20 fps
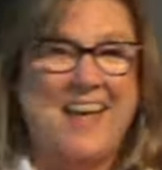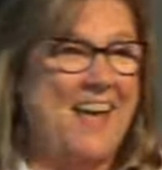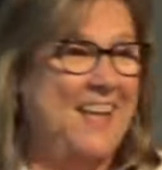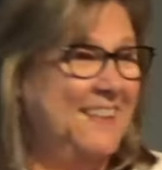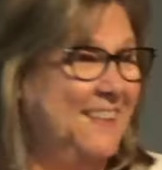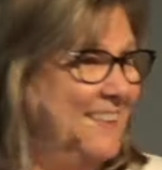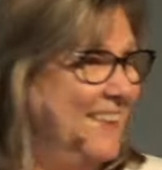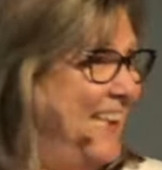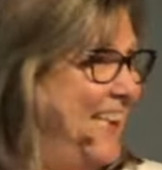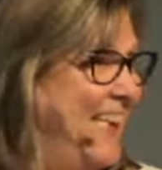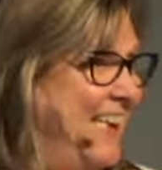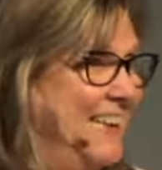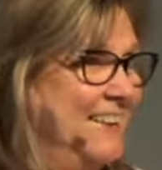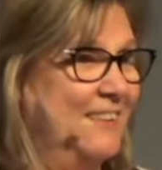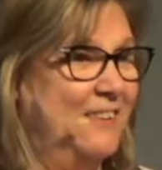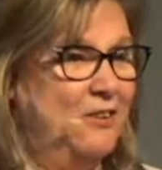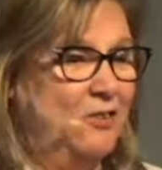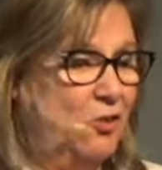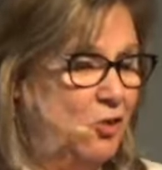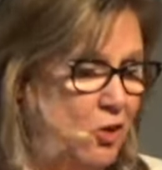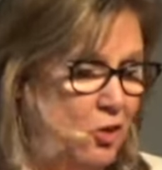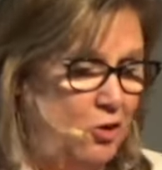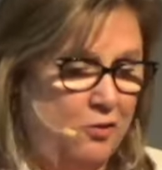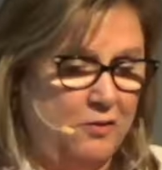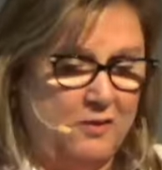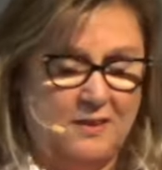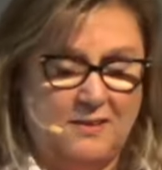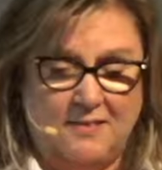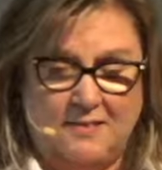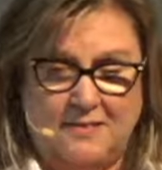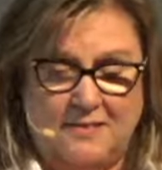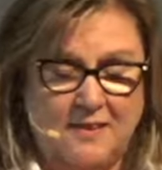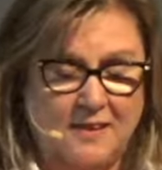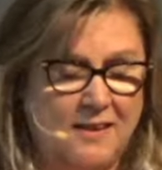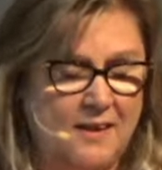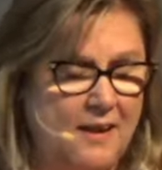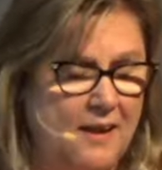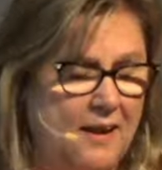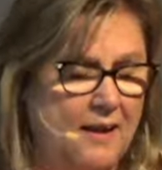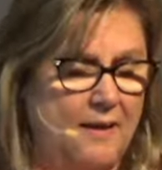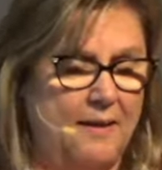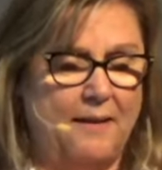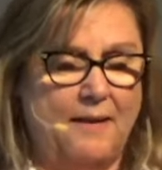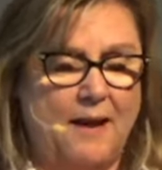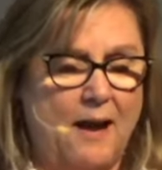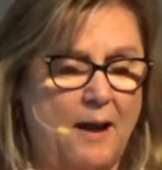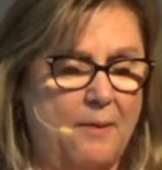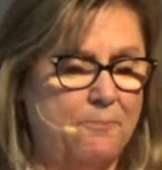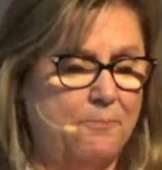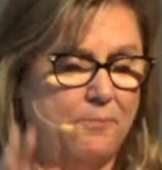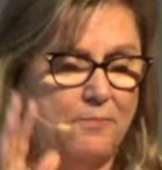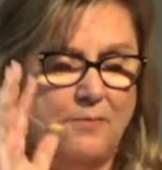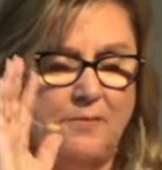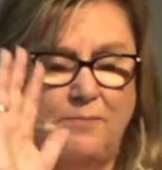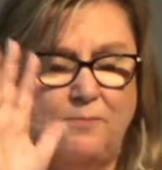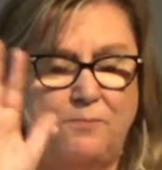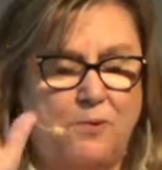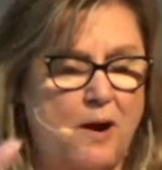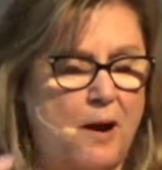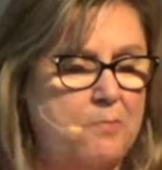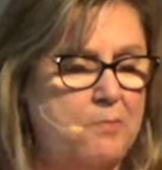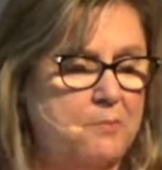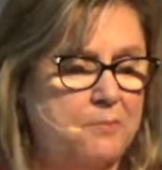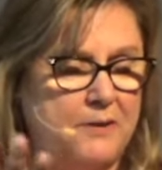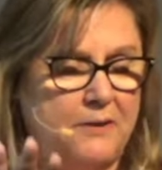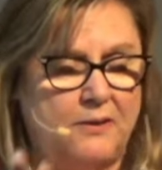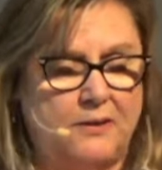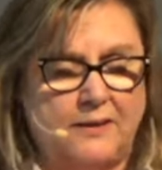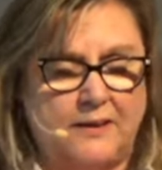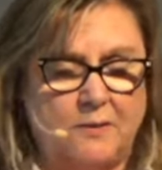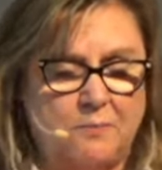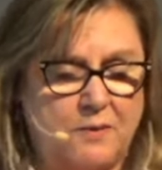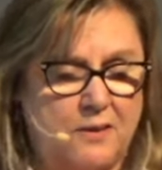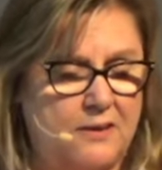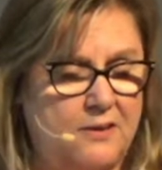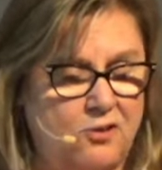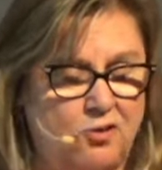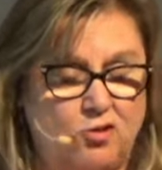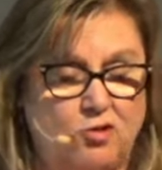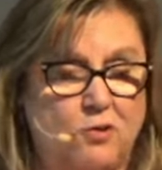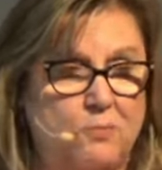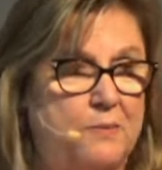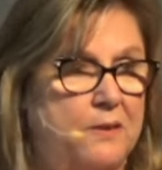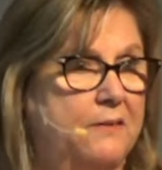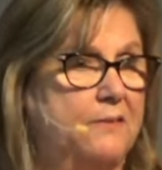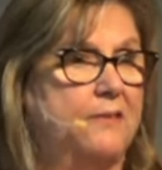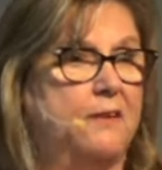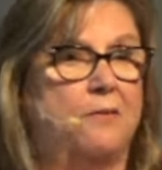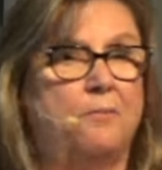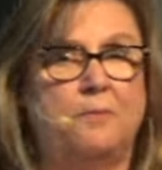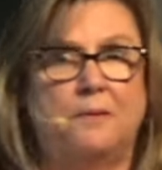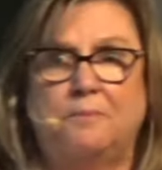and you know, these, I'm probably going to get my history mixed up.